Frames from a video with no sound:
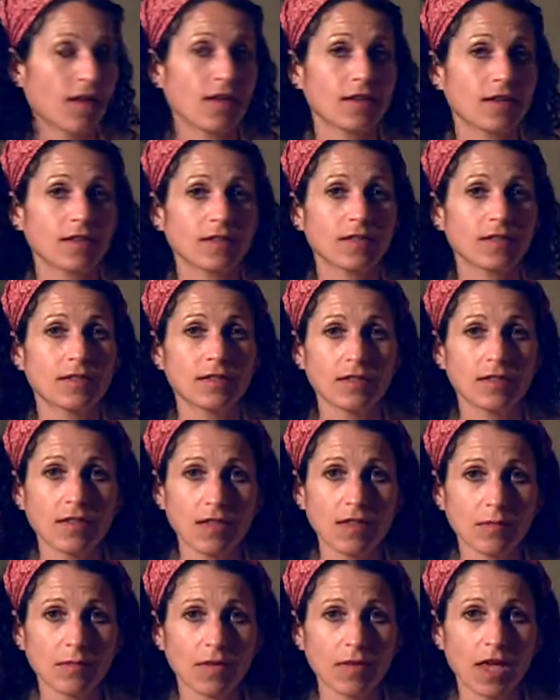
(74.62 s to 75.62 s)
and a
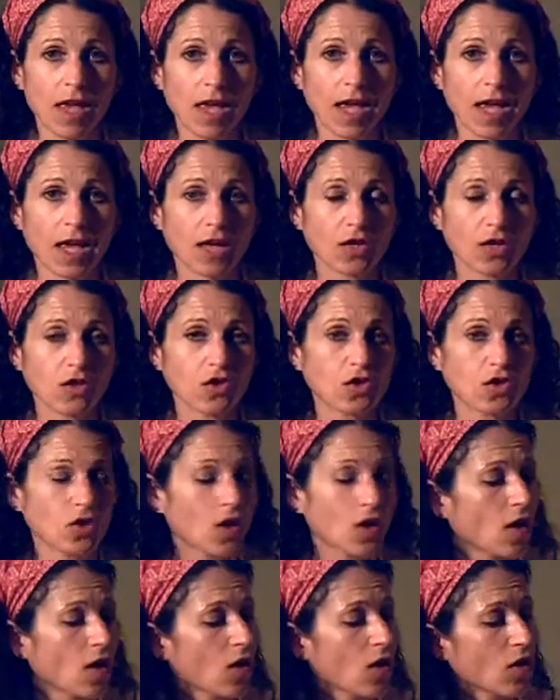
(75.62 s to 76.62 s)
seam
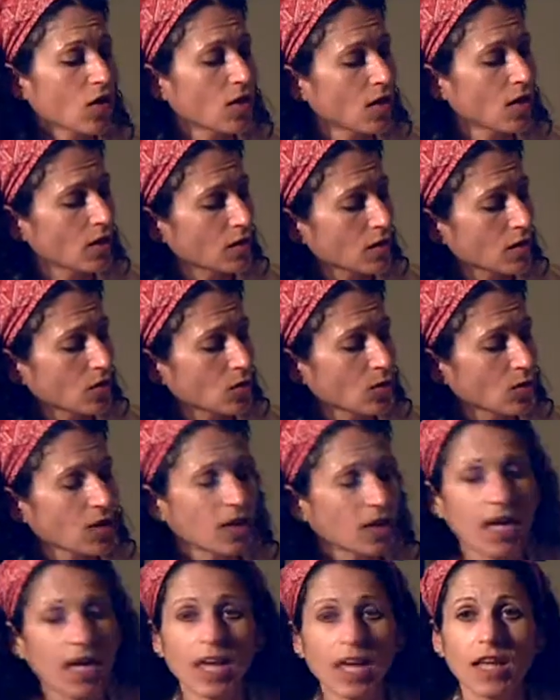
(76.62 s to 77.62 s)
gauge. This is
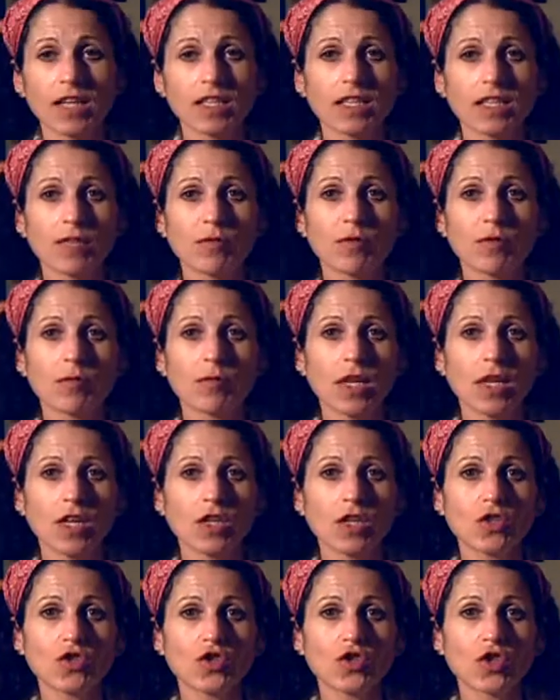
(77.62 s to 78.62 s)
really handy for
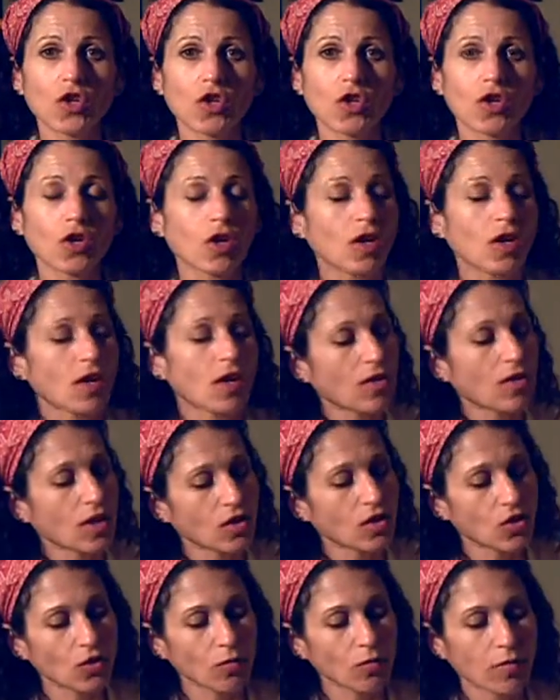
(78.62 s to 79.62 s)
making sure
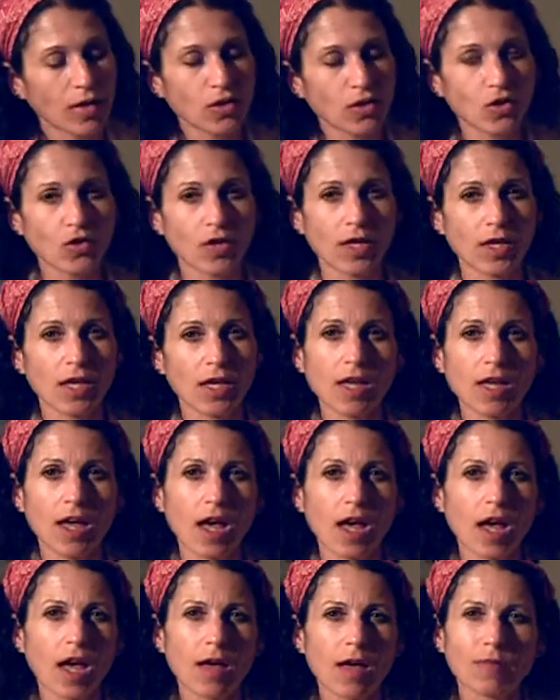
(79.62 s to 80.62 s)
that you're measuring,
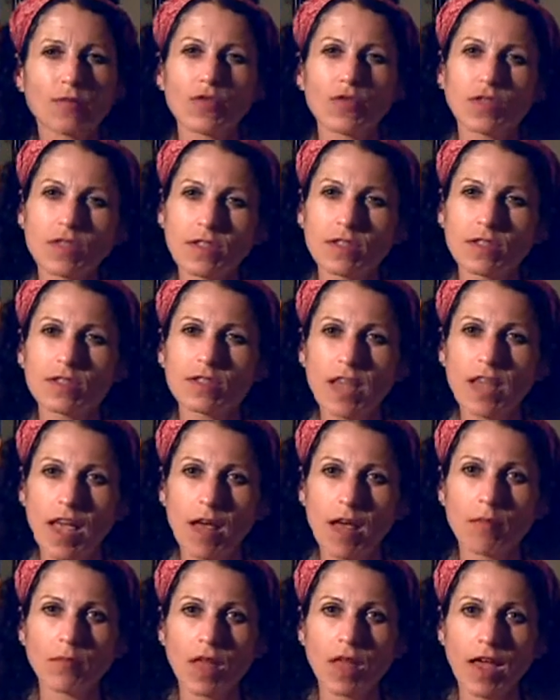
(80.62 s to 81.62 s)
for instance, a
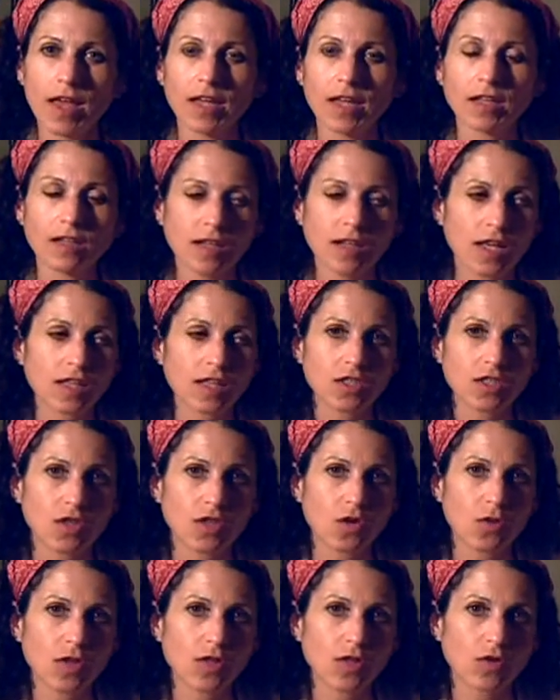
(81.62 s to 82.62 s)
hemline, and
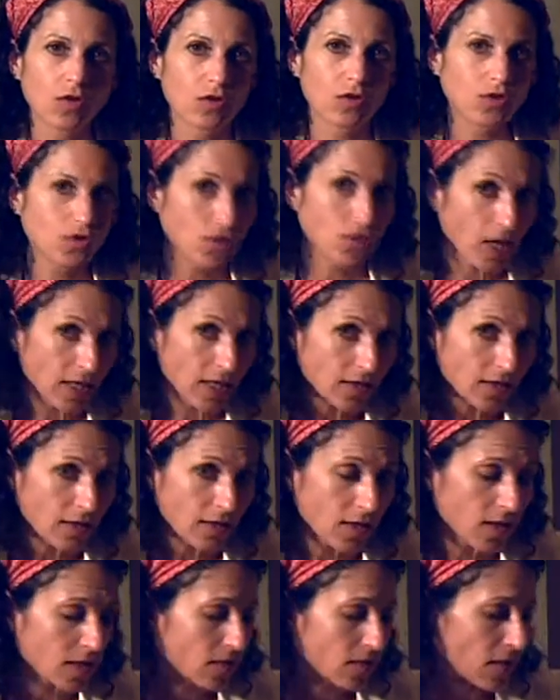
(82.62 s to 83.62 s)
to know that they're nice
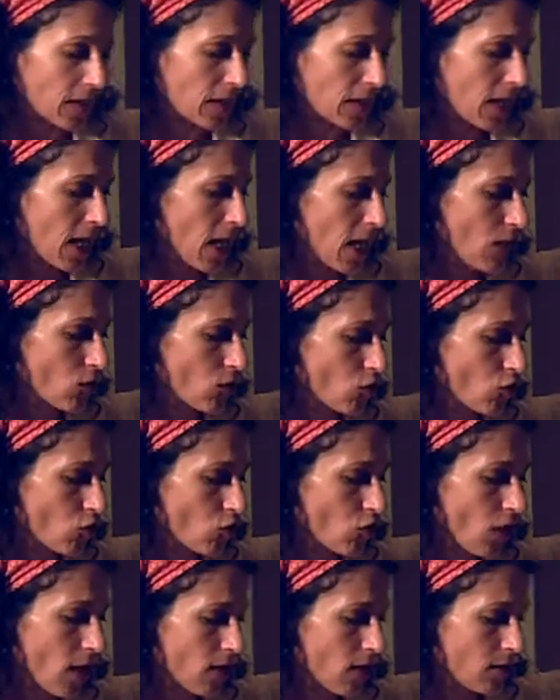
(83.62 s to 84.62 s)
and even and
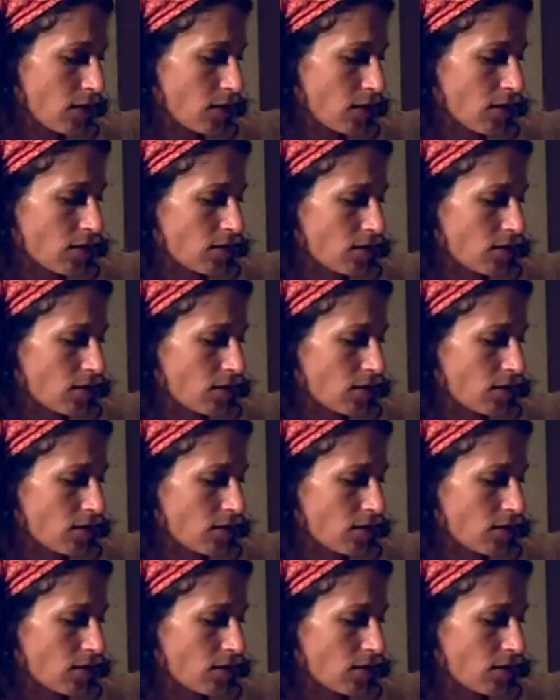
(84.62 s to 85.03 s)
straight.